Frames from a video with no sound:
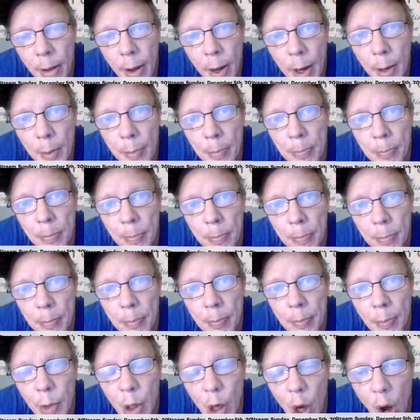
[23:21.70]

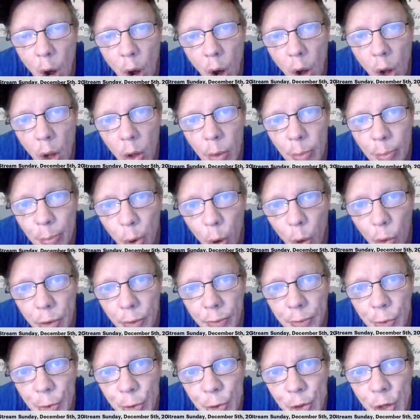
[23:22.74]
Call both
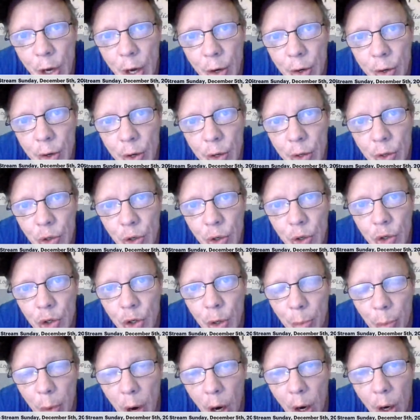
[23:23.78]
of your senators
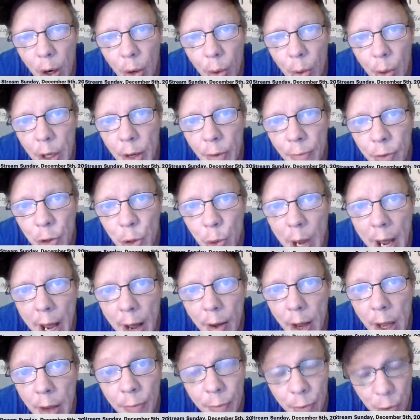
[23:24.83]
tomorrow. If you
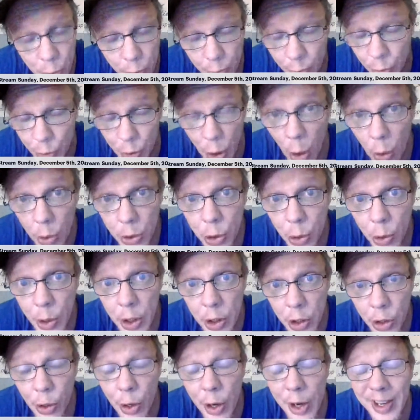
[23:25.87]
don't do
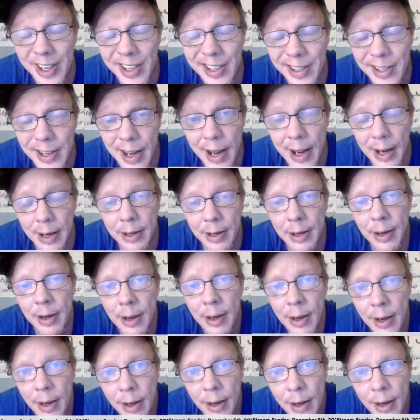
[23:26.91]
it, you're a dick.
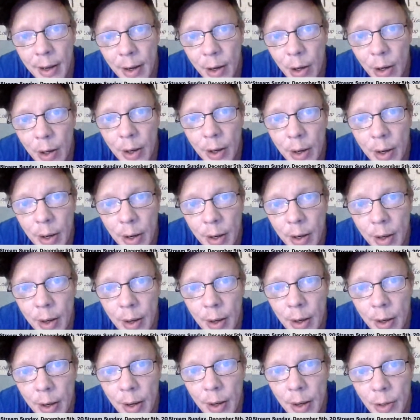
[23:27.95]

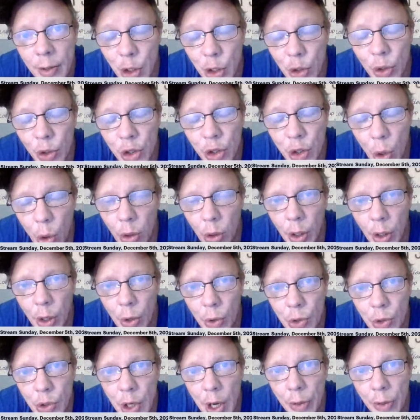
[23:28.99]
These are your
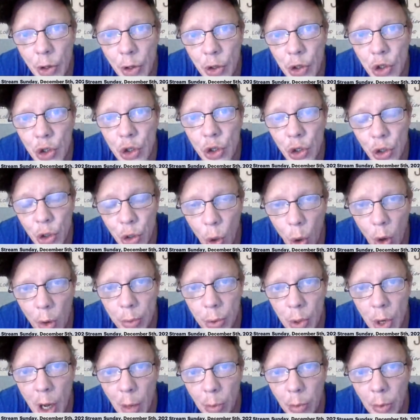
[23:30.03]
loans, and this is your
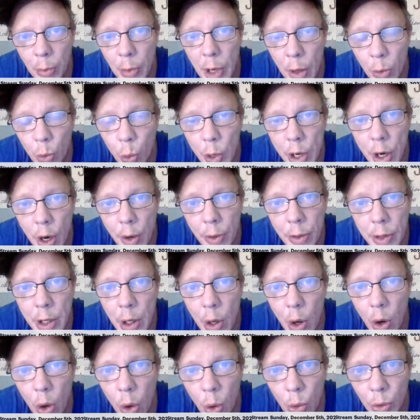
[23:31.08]
problem, and we are the
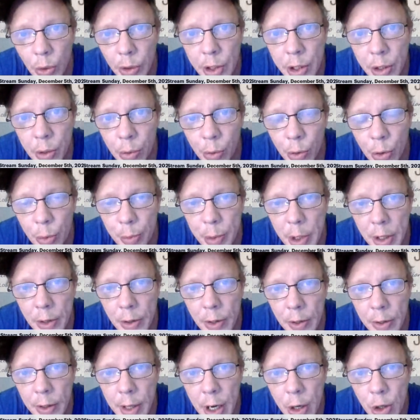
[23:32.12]
only group in
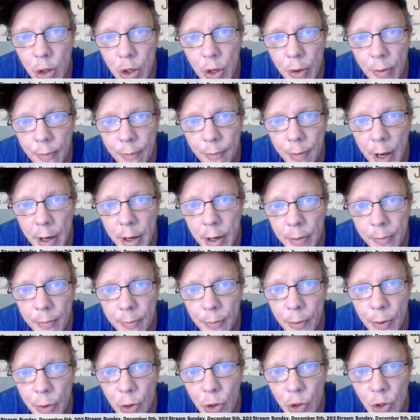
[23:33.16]
the nation fighting
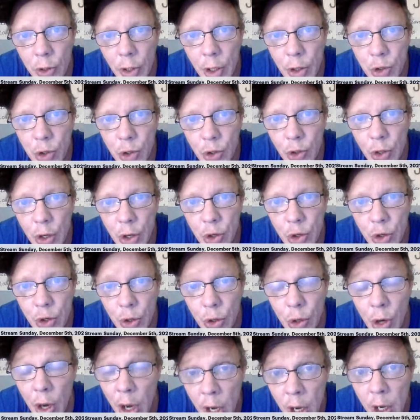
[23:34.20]
for this
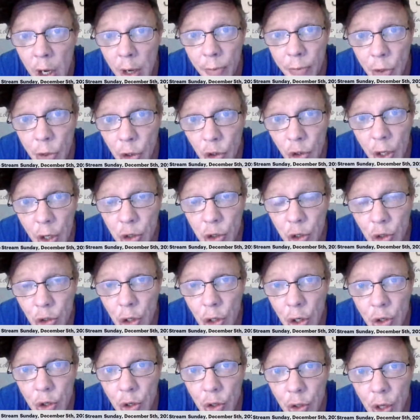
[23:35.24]
legislation. If this
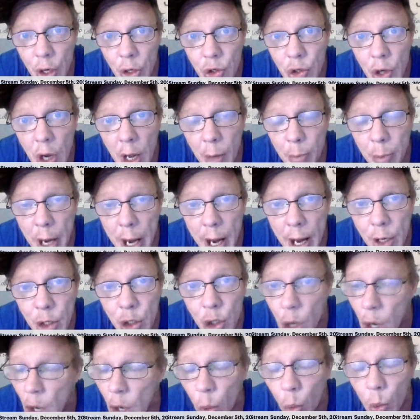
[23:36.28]
legislation does not
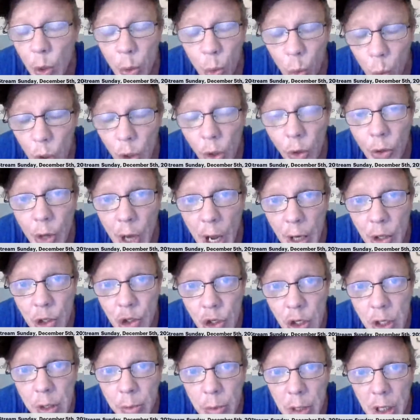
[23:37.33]
pass, we will not
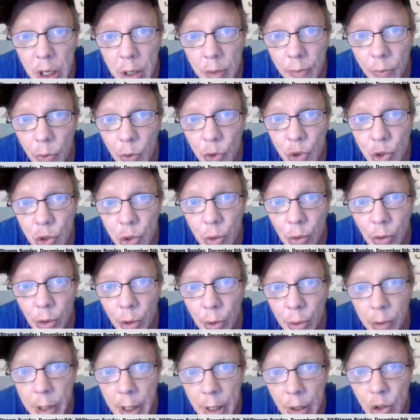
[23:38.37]
see meaningful student
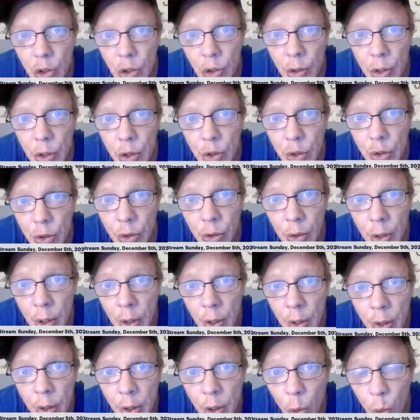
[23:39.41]
loan cancellation.
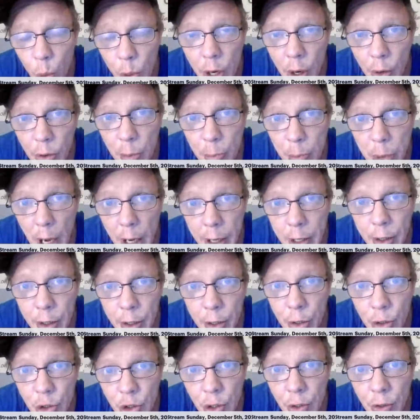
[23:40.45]
We are the
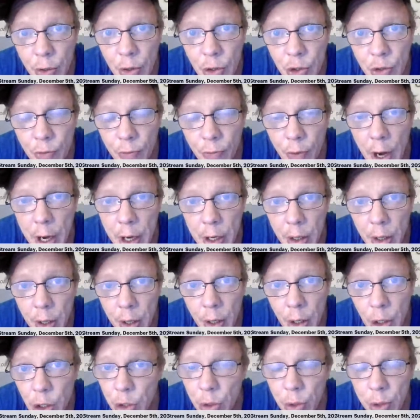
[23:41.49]
pioneers in this fight.
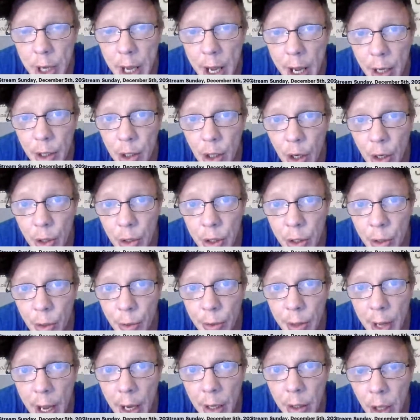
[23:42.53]
You can't unhear
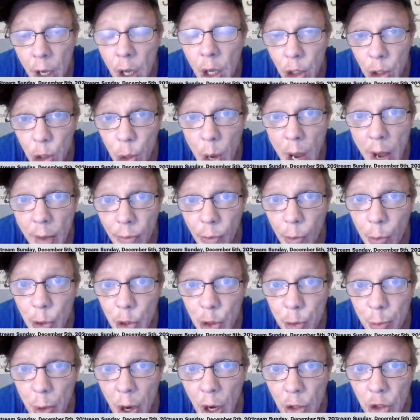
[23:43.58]
that. You have a
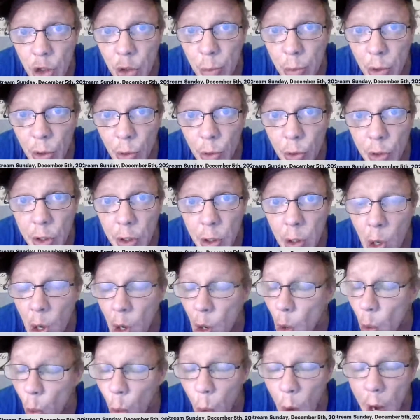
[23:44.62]
responsibility
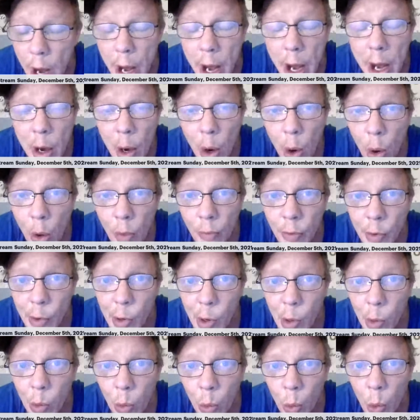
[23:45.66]
way
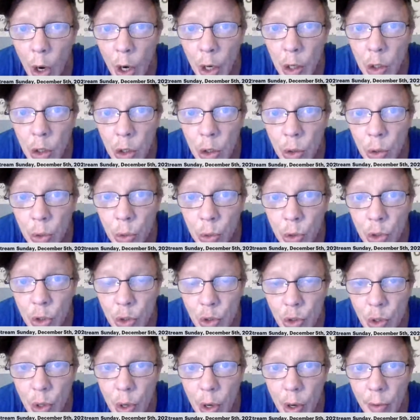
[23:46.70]
over what you
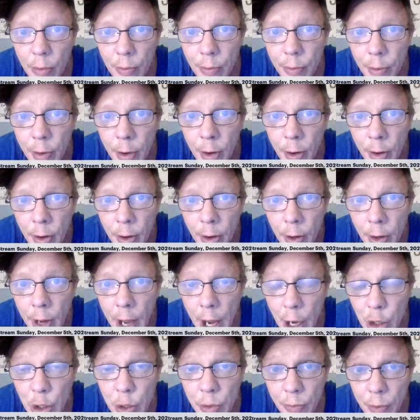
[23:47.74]
deserve,
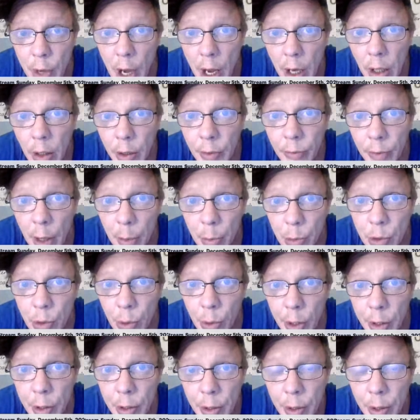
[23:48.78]
and you've got to live up
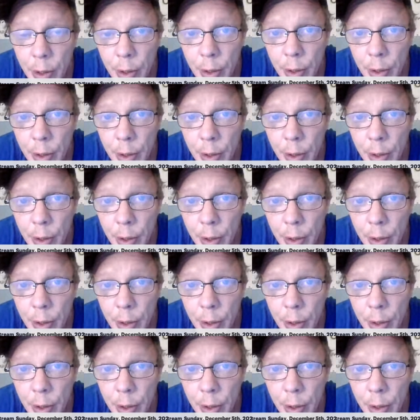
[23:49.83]
to it.